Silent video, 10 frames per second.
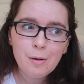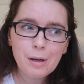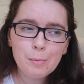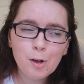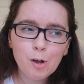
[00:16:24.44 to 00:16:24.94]

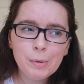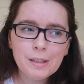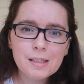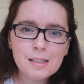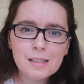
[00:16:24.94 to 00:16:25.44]
but I'm
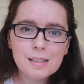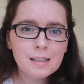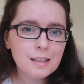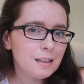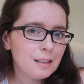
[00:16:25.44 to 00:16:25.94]
hoping as
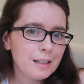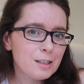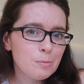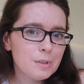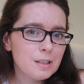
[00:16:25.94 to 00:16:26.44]
like
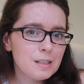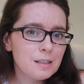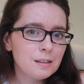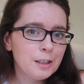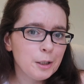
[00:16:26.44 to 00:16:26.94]
somebody that's
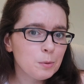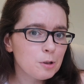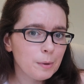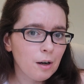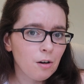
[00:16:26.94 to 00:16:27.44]
still new
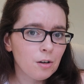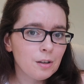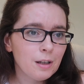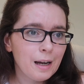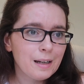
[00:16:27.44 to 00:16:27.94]
to it
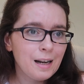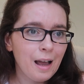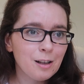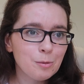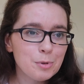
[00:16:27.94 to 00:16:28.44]
all, I can
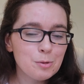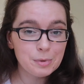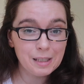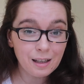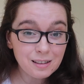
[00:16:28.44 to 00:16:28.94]
help
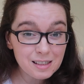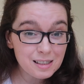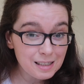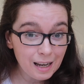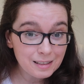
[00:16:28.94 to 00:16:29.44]
somebody else
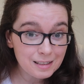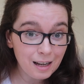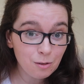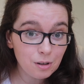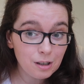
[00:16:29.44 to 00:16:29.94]
that's starting
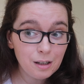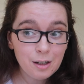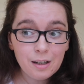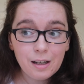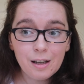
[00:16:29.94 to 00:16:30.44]
out,
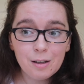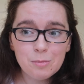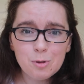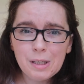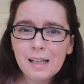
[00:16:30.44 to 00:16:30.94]

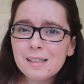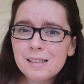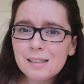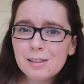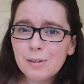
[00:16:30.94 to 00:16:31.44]
someone else
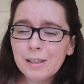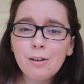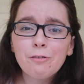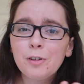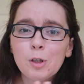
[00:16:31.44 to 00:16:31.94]
that's really
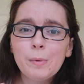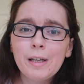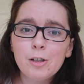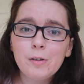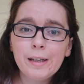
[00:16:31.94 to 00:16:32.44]
confused
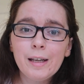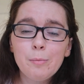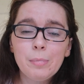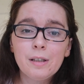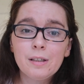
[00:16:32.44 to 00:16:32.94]
by the
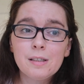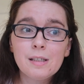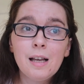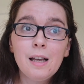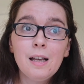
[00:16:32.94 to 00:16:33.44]
Cricut, because
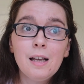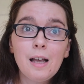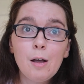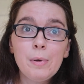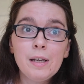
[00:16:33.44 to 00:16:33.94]

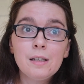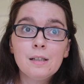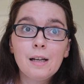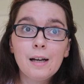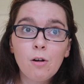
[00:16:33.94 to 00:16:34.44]
I
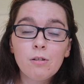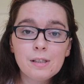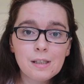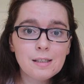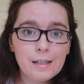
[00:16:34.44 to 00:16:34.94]
mean, I got
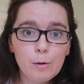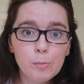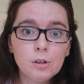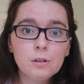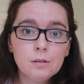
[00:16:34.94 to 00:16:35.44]
this last
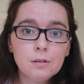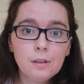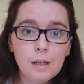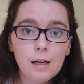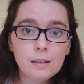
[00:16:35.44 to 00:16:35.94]
April
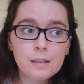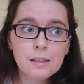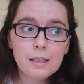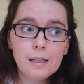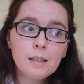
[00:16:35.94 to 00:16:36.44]
and
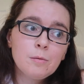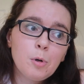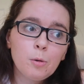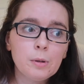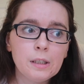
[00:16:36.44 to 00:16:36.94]
it's taken
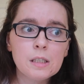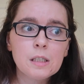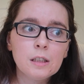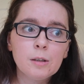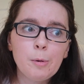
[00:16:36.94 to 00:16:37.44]
probably
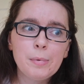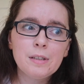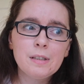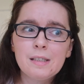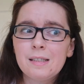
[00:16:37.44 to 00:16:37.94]
until
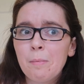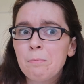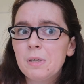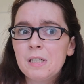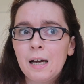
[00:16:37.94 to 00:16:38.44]
maybe
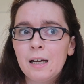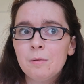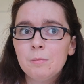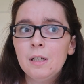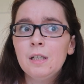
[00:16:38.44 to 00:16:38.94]
December
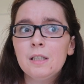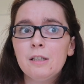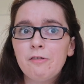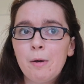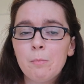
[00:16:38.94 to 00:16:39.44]
time,
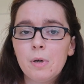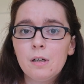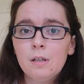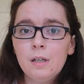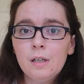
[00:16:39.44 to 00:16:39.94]

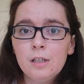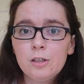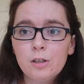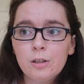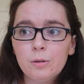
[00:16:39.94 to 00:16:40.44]
November,
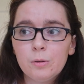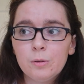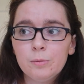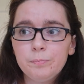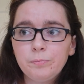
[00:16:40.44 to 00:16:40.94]

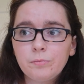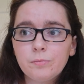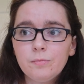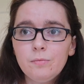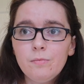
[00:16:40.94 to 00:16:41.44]
to
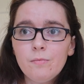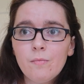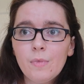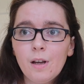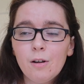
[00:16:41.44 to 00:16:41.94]

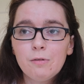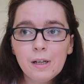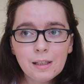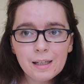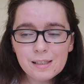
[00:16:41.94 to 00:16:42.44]

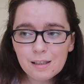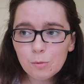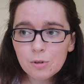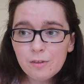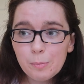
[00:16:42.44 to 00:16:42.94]
realise that
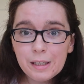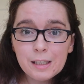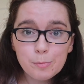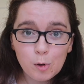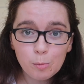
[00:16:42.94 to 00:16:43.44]
one of the
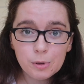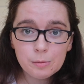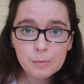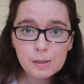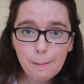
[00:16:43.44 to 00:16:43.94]
biggest
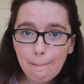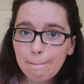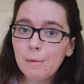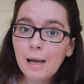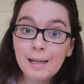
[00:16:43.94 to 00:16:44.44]
problems,
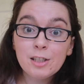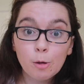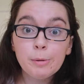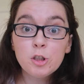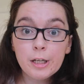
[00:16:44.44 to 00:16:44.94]
and I
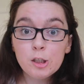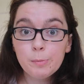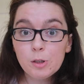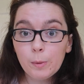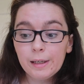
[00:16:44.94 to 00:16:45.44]
chop and change
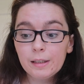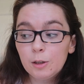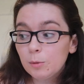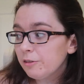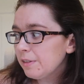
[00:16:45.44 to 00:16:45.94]
between,
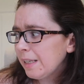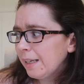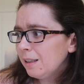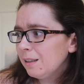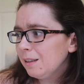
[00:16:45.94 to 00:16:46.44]
you might
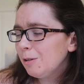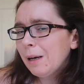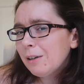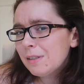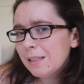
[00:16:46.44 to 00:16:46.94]

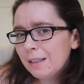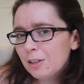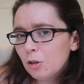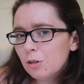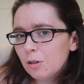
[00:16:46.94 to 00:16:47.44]
have seen,
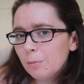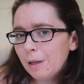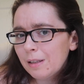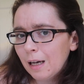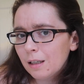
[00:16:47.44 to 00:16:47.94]
I don't know
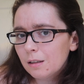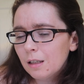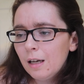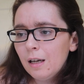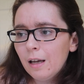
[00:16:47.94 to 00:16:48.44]
about the angle,
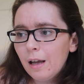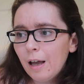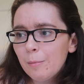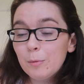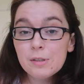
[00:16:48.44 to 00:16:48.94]

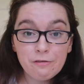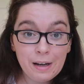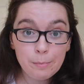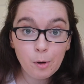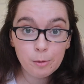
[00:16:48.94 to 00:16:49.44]
it was the
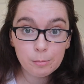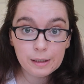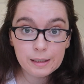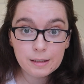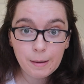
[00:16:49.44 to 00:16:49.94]
fine point
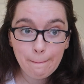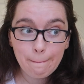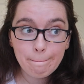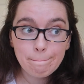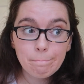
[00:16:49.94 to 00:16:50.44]
blade.
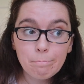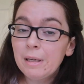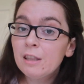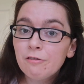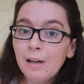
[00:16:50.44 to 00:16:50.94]

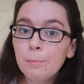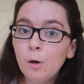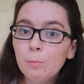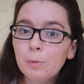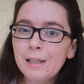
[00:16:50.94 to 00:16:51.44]
Me and the fine
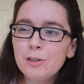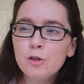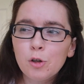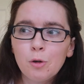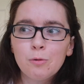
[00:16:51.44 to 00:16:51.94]
point
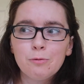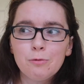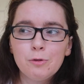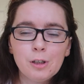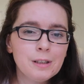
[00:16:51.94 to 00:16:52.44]
blade don't
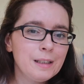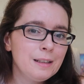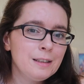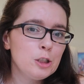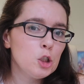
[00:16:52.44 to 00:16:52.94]

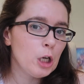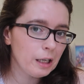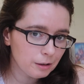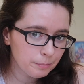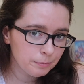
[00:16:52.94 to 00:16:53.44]
really gel.